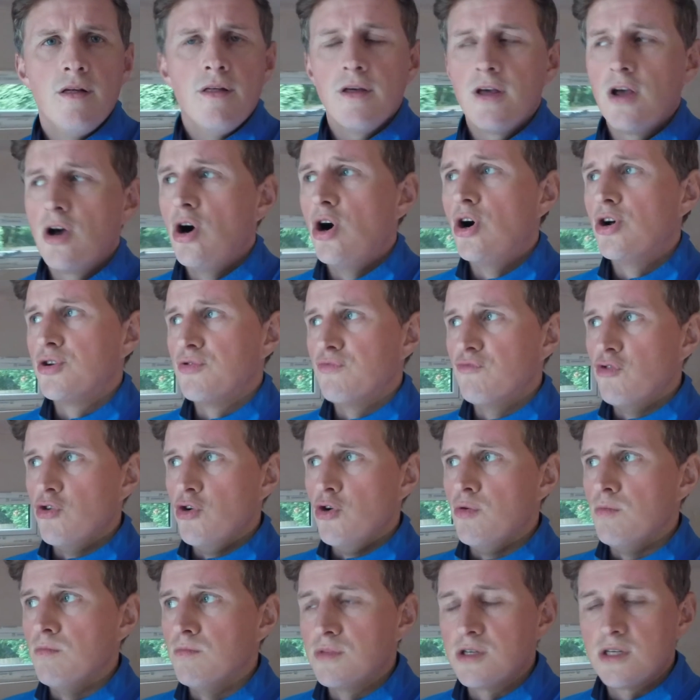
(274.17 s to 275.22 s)
garden
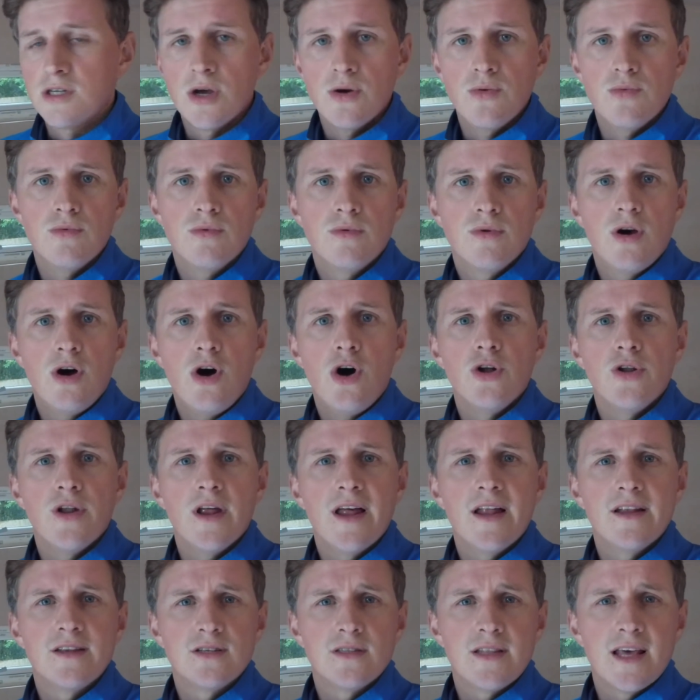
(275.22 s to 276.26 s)
rooms don't,
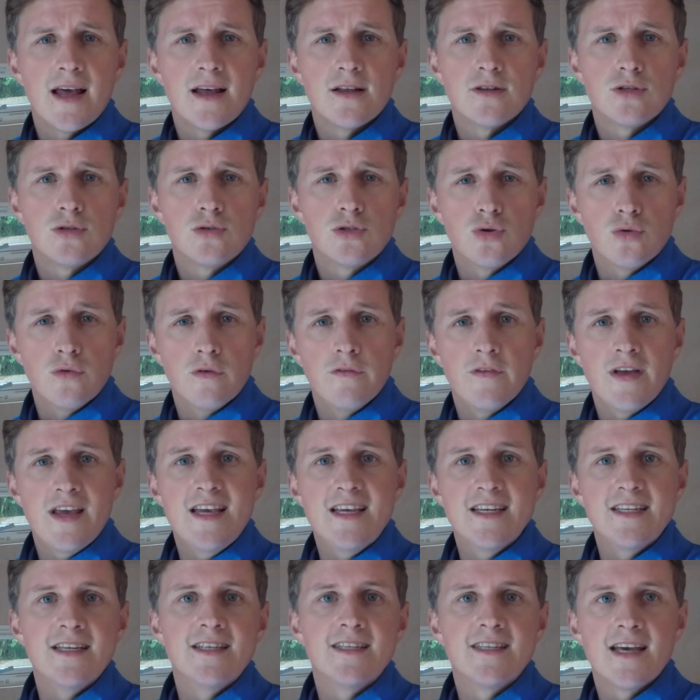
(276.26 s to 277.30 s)
aren't that sort of
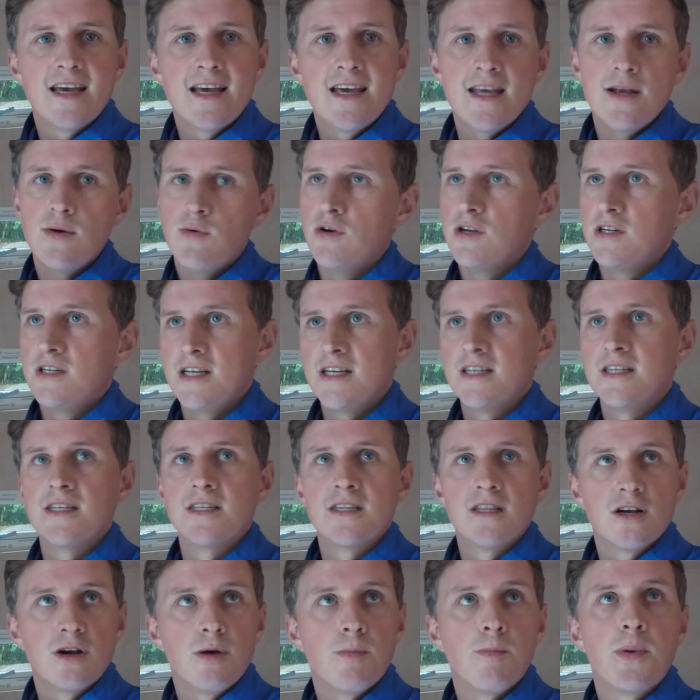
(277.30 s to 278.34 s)
easy to heat, whereas this is
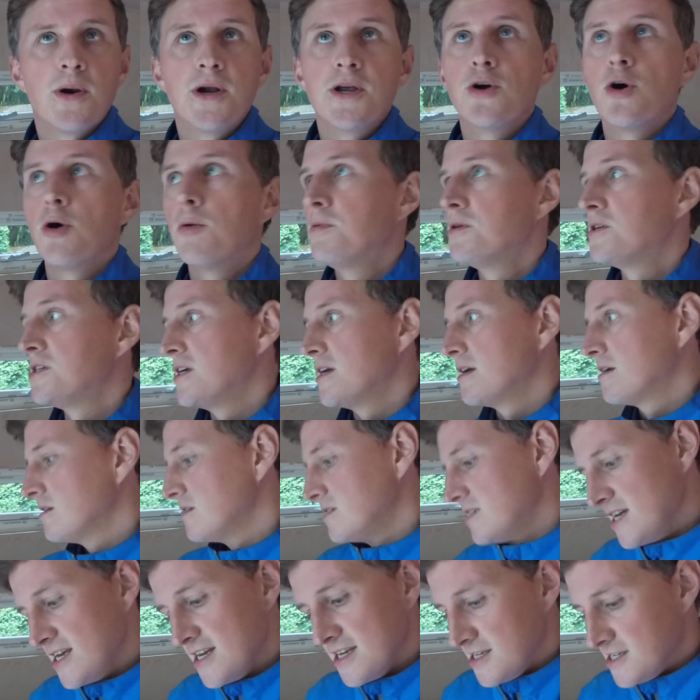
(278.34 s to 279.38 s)
the complete opposite. It's
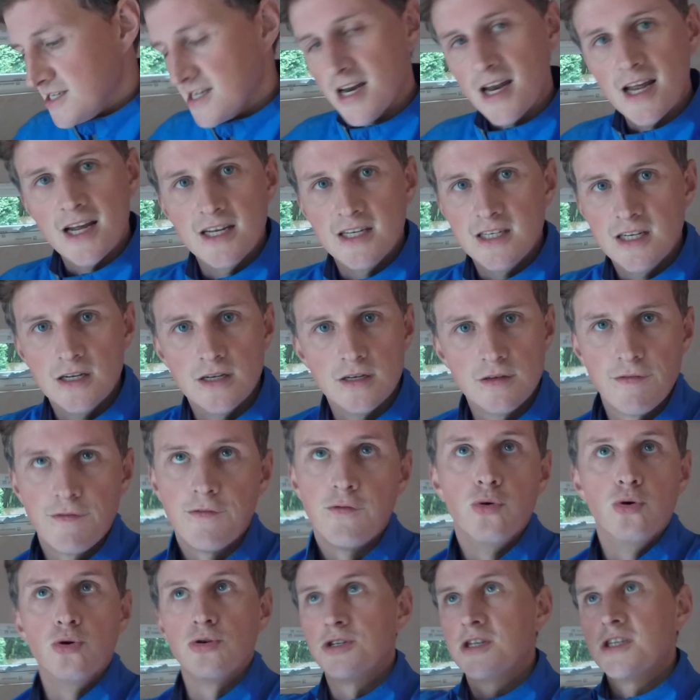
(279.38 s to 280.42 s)
insulated
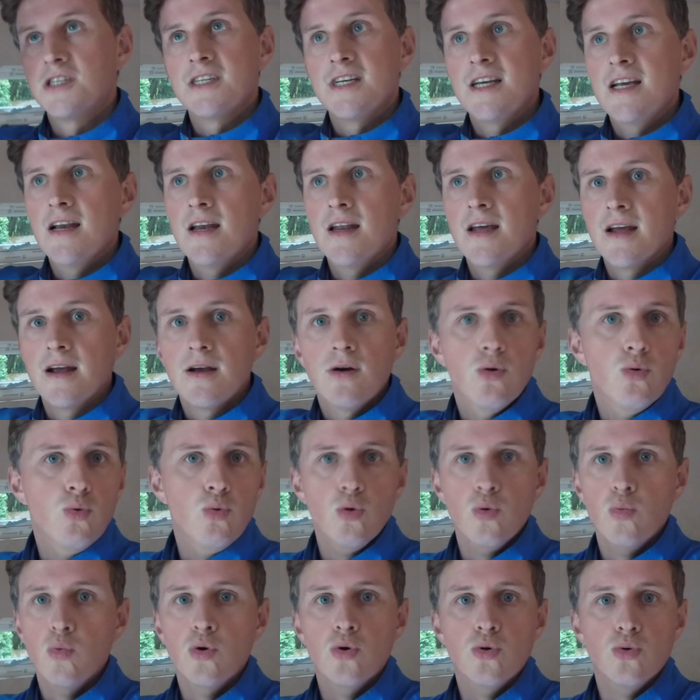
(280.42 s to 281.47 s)
floor to ceiling, all the
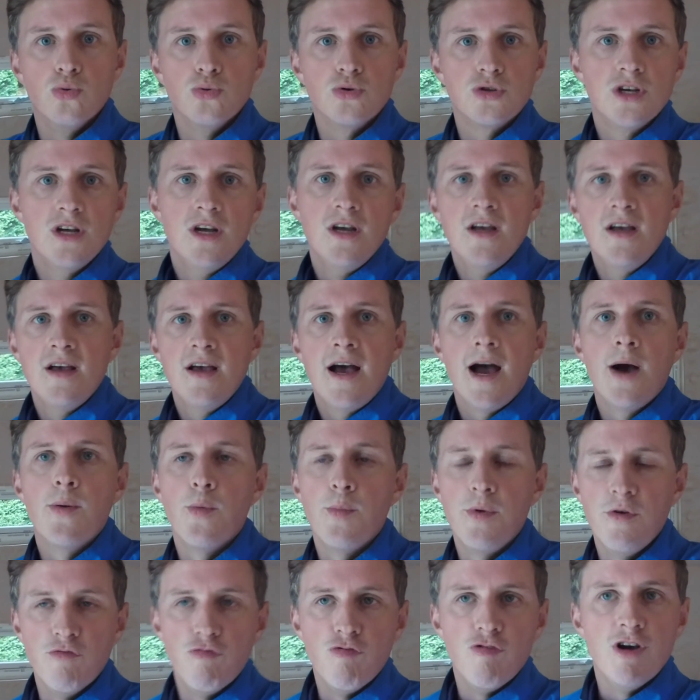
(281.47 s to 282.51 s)
walls, and will
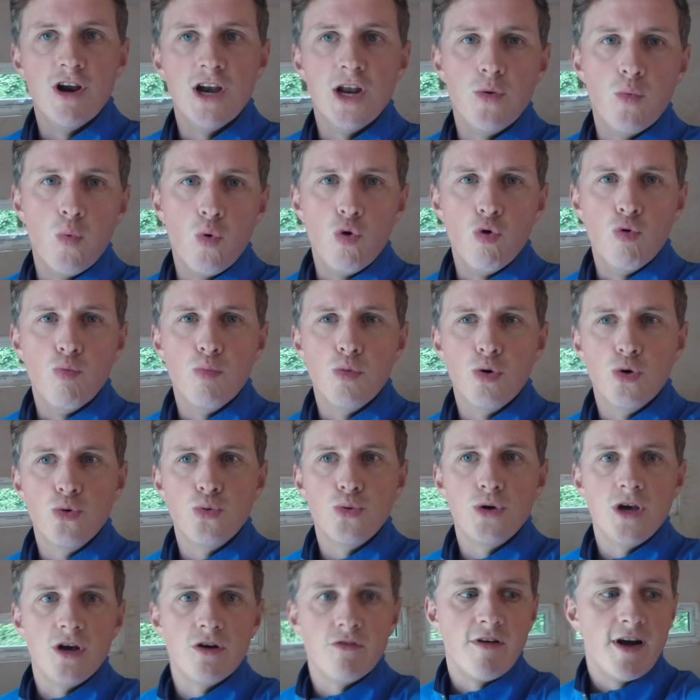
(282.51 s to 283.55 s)
be really warm all
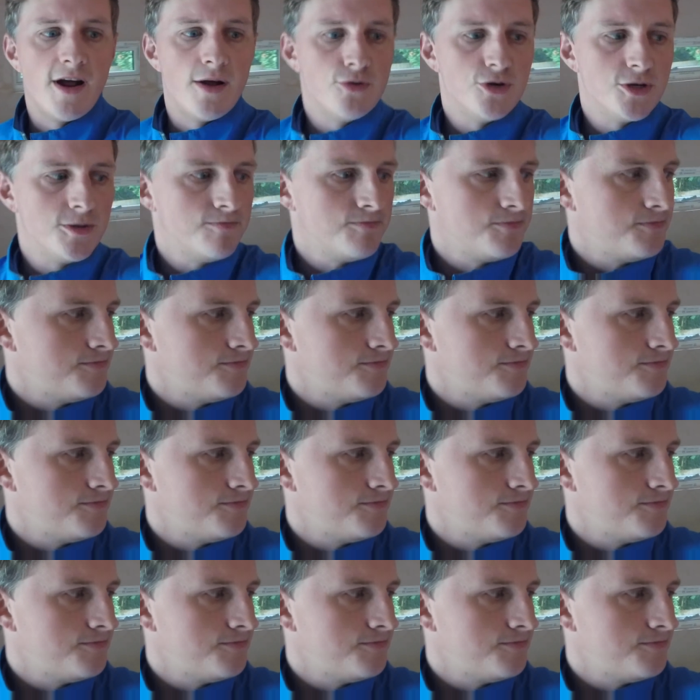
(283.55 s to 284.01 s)
year round.